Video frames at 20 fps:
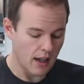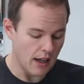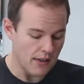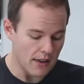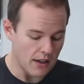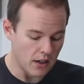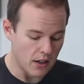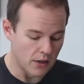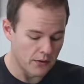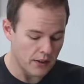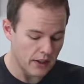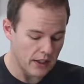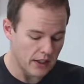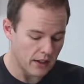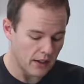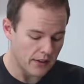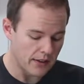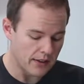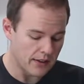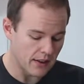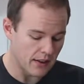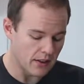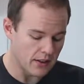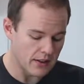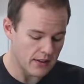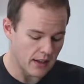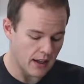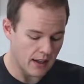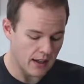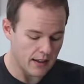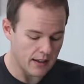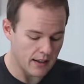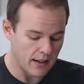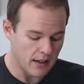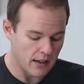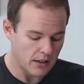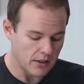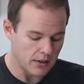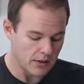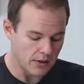And then over here on this other side,
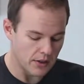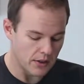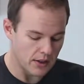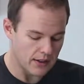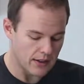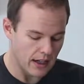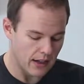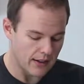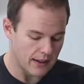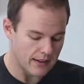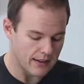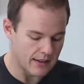you'll notice how